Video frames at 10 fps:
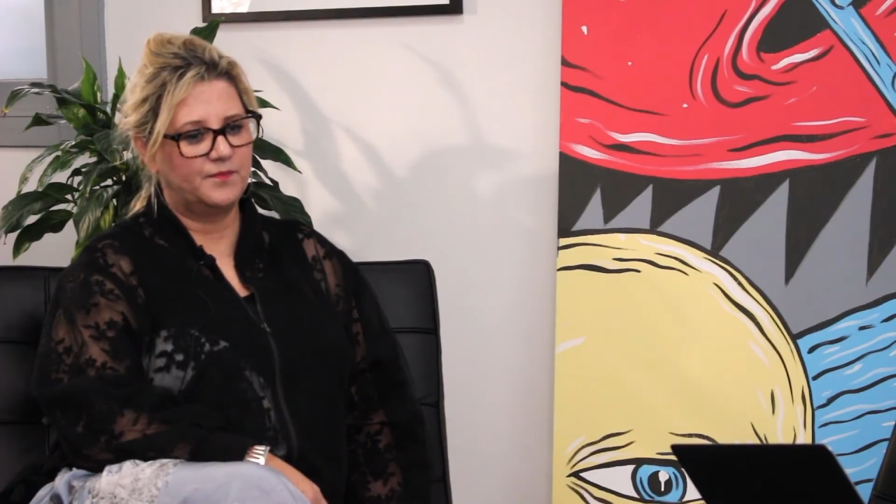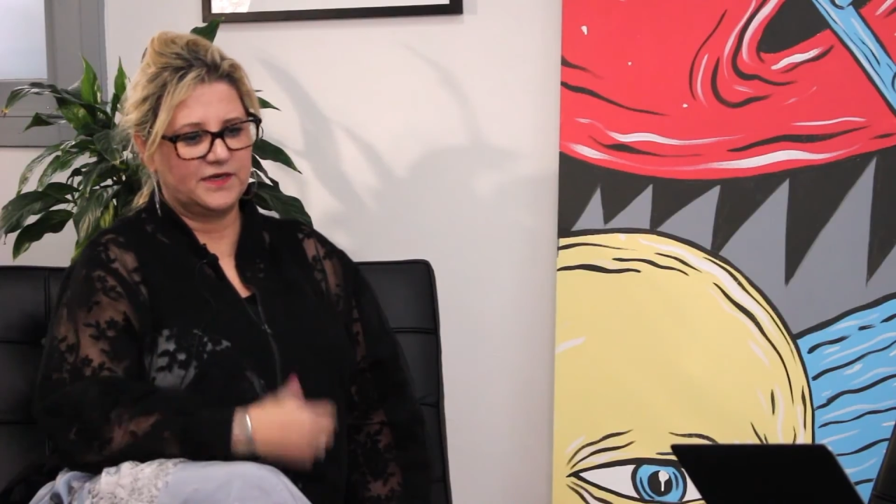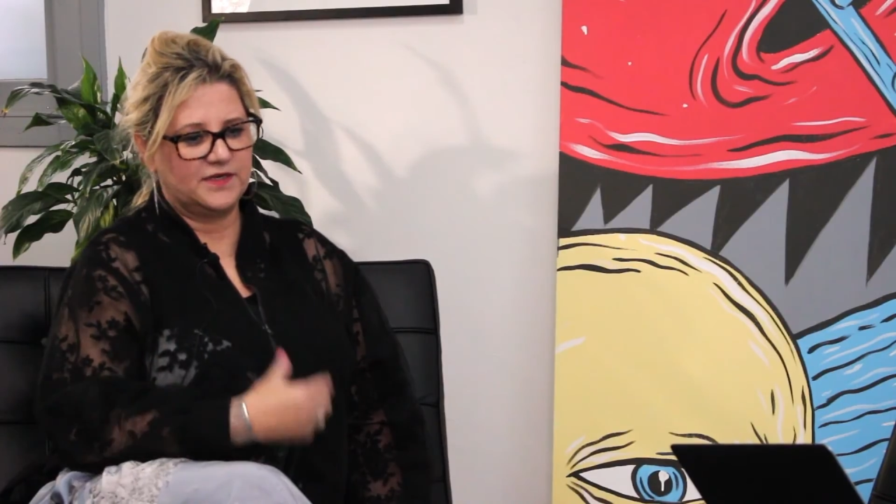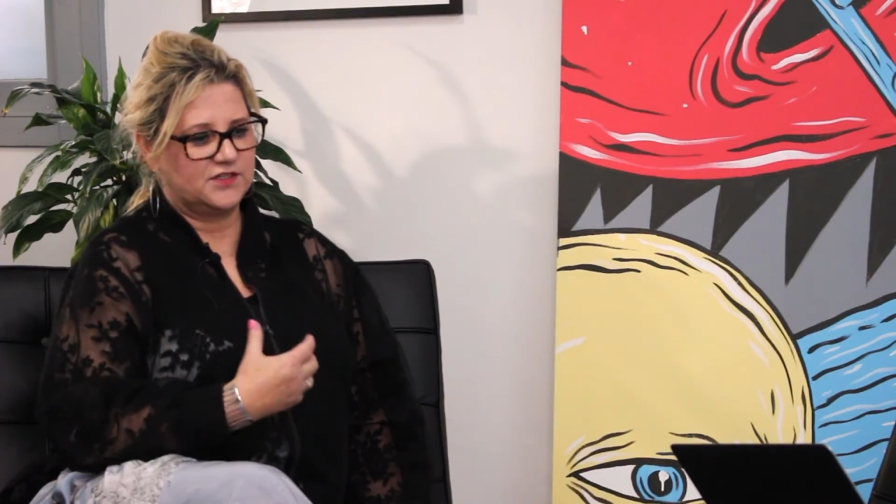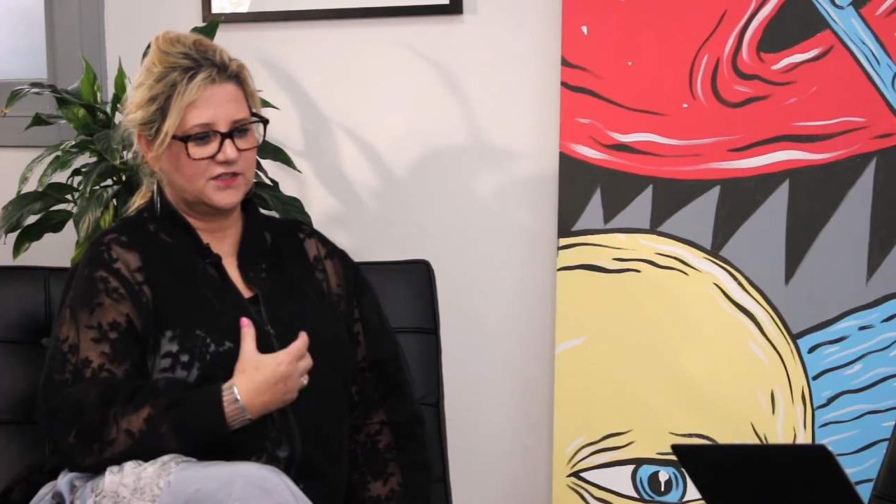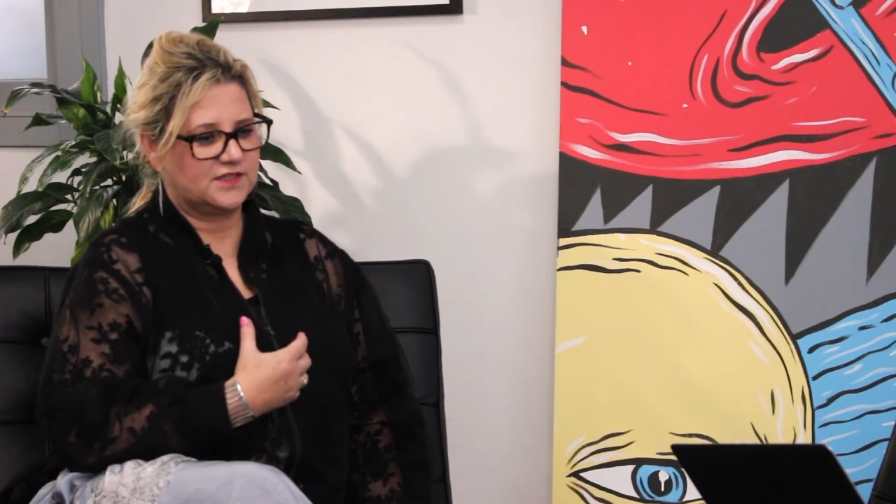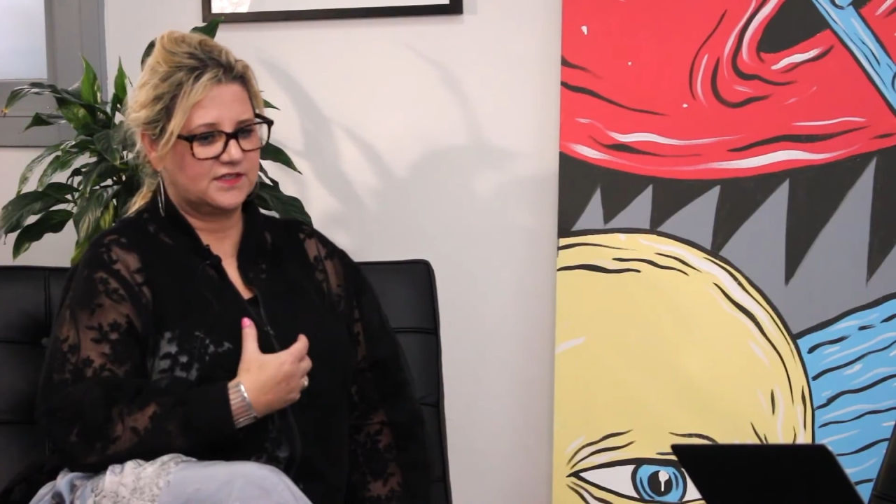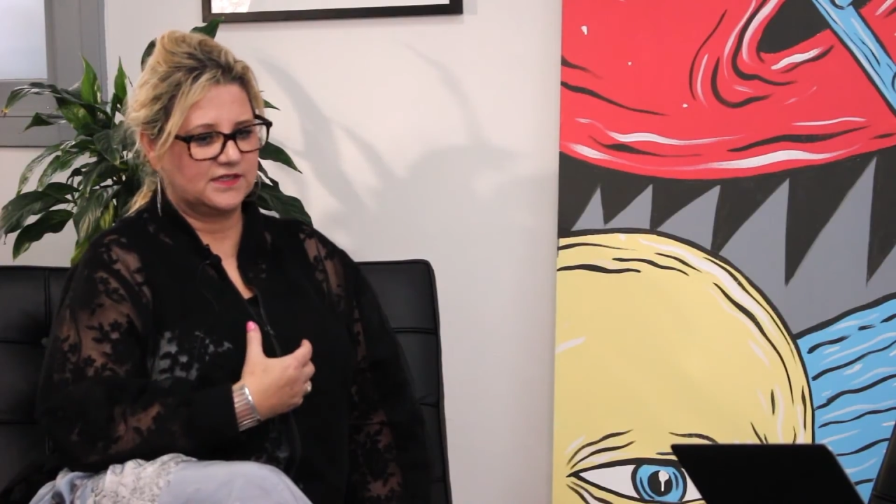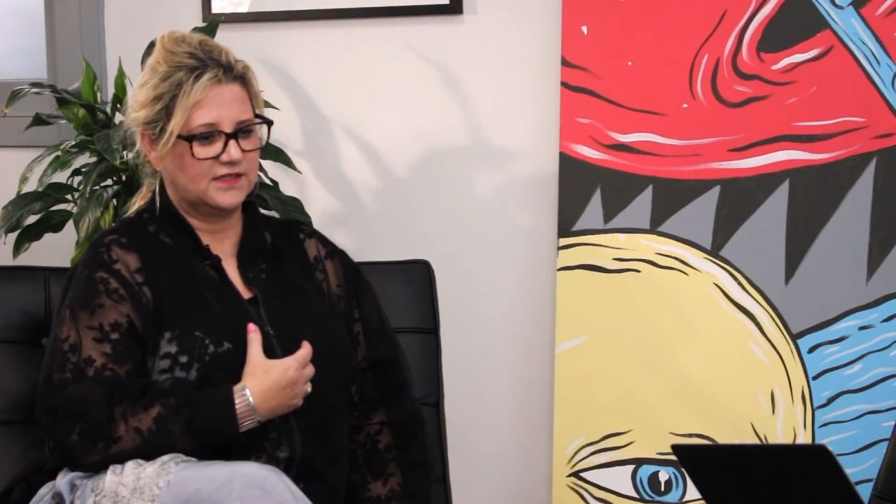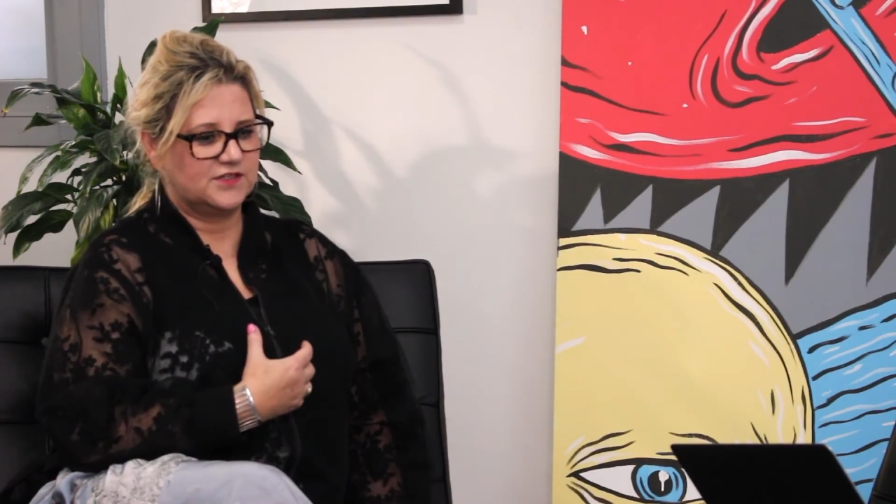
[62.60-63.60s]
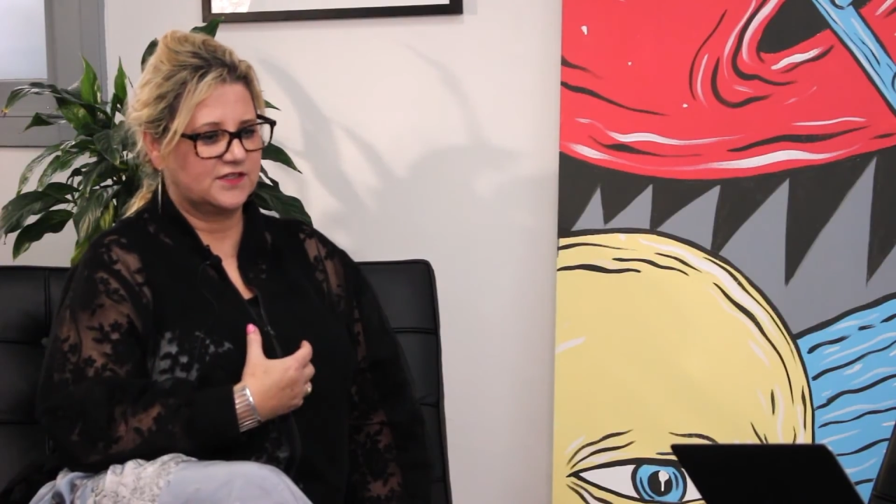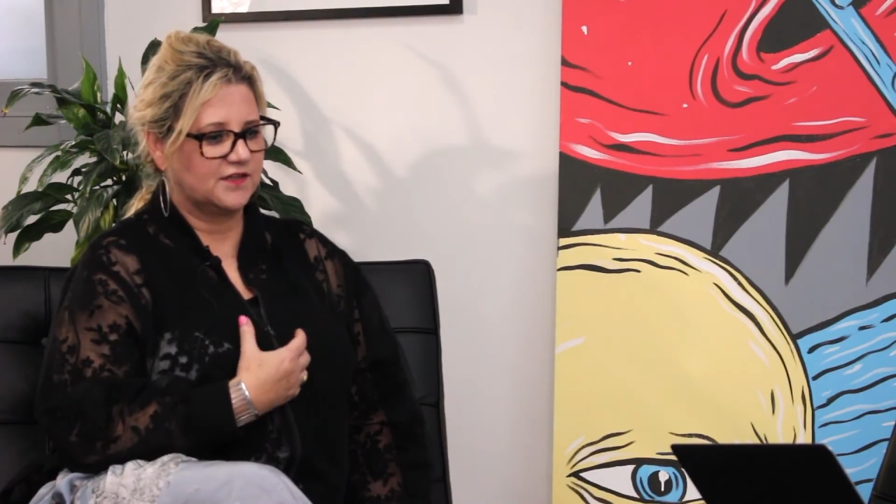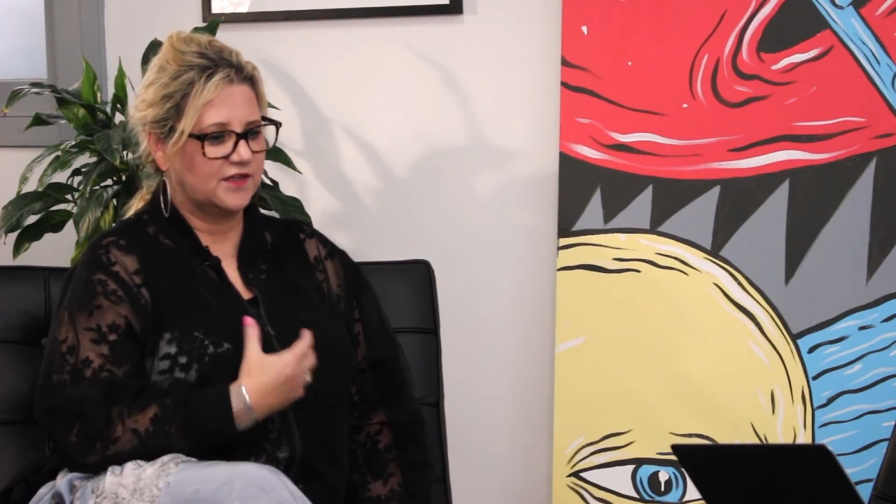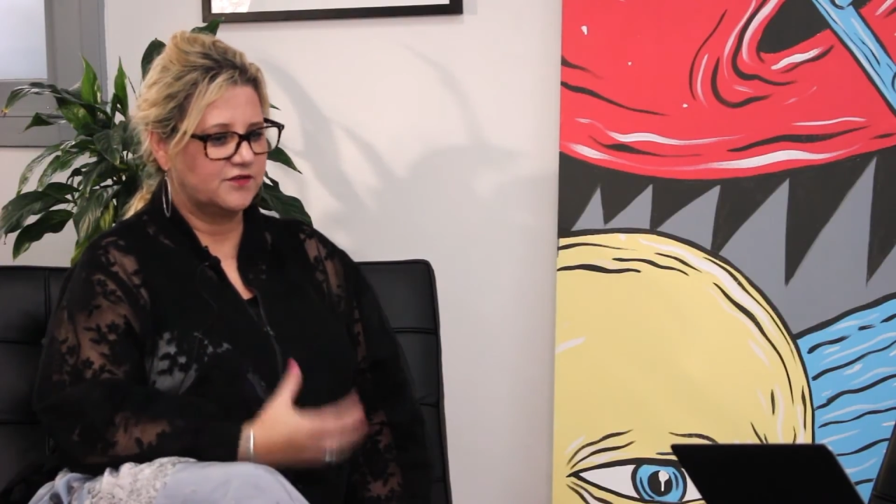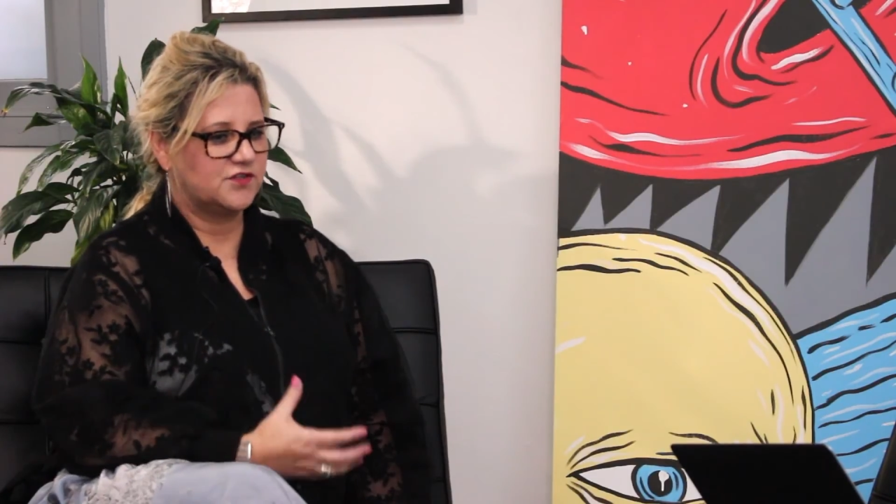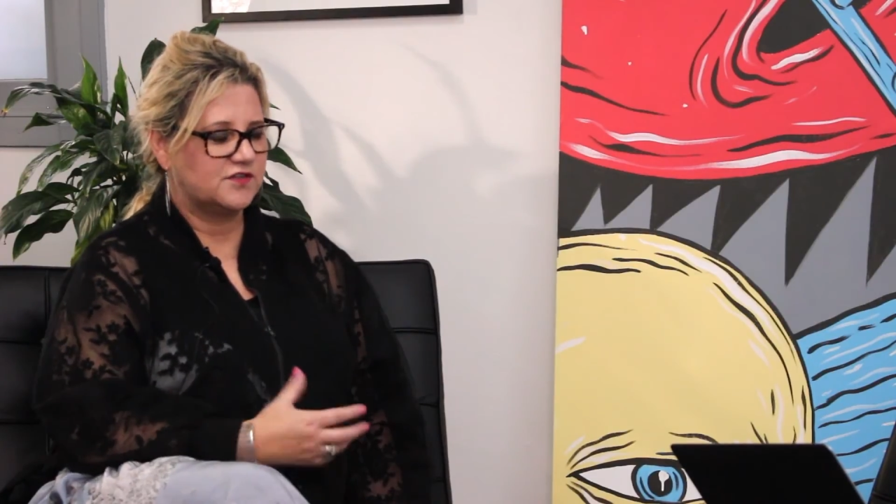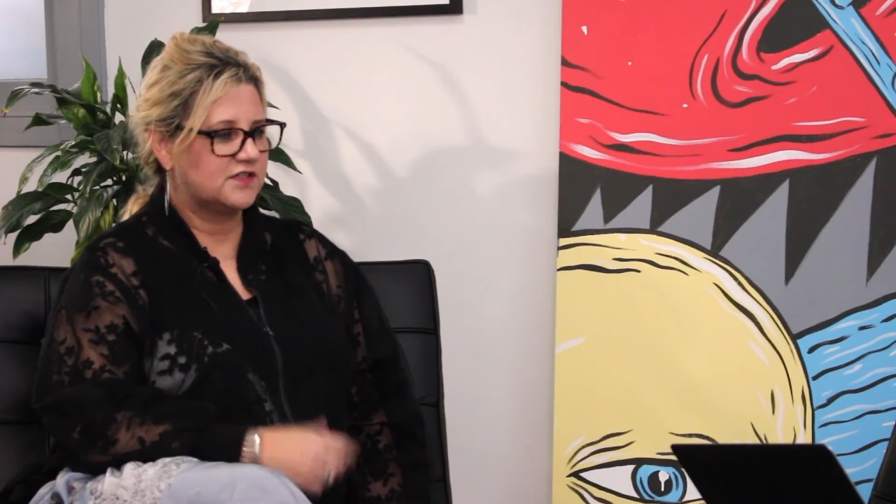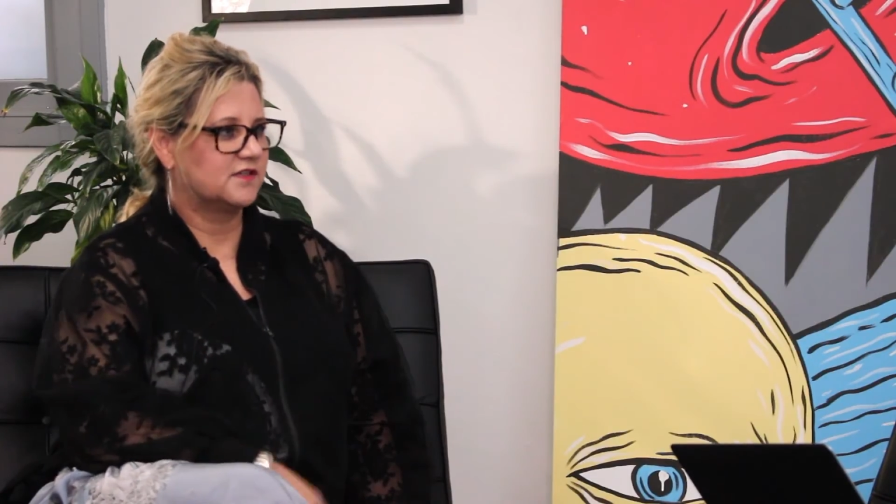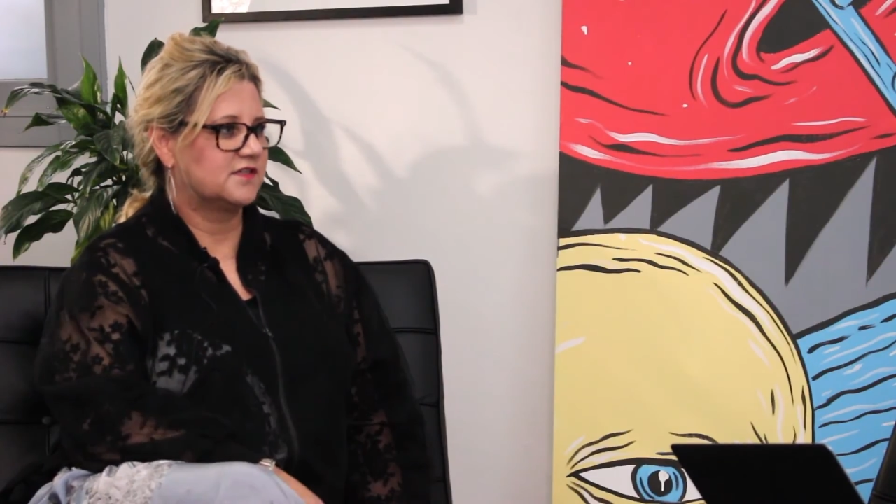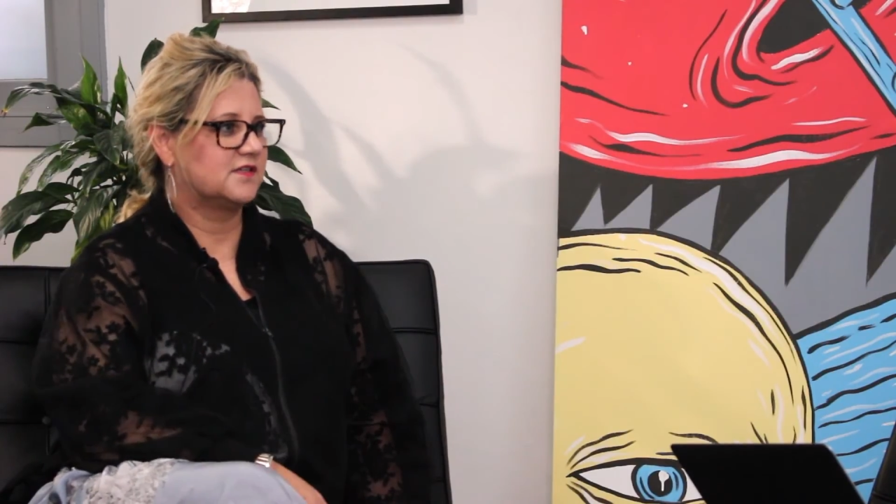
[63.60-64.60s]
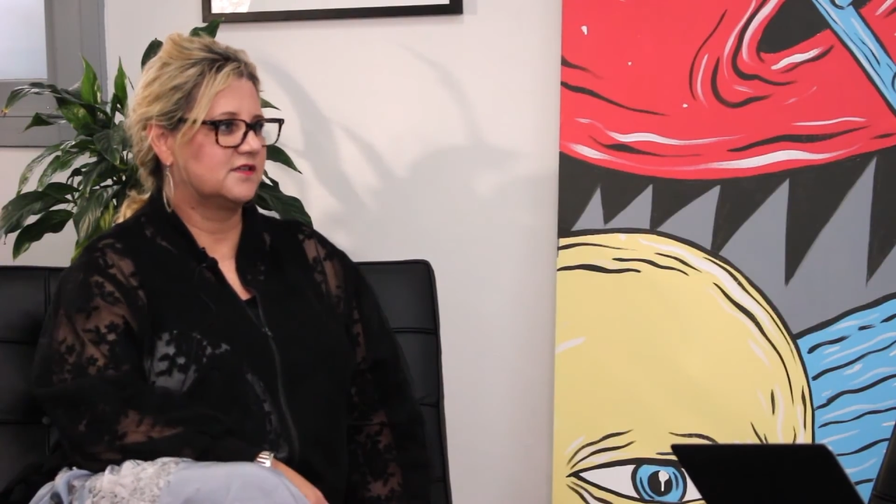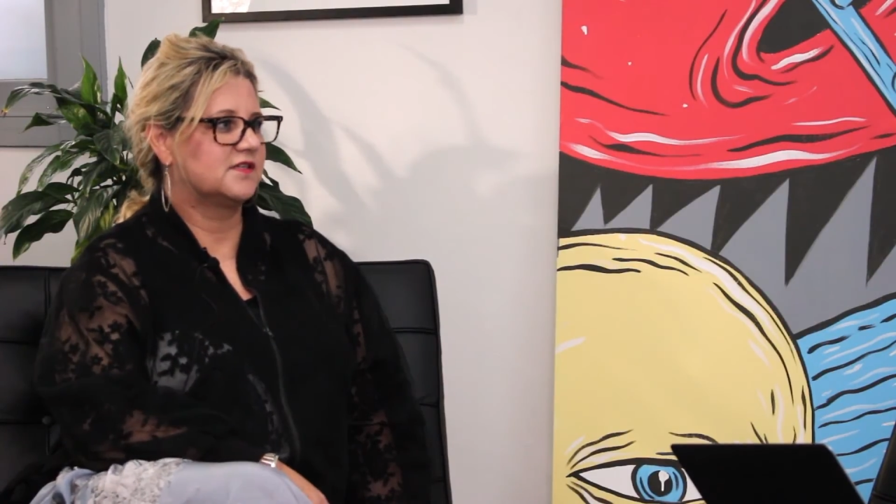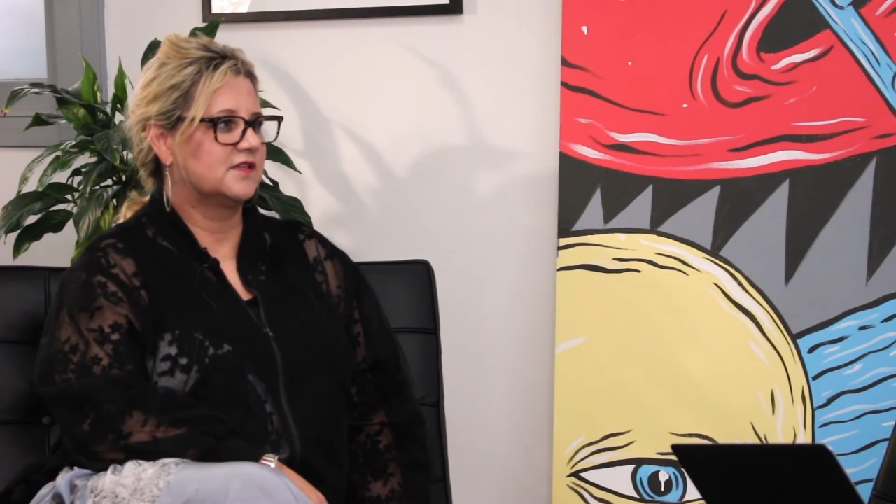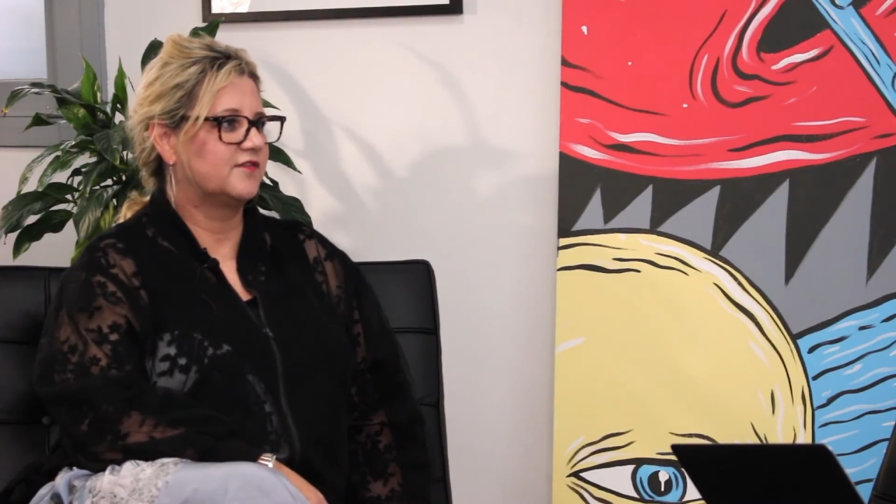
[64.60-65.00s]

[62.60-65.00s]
but it just allows you to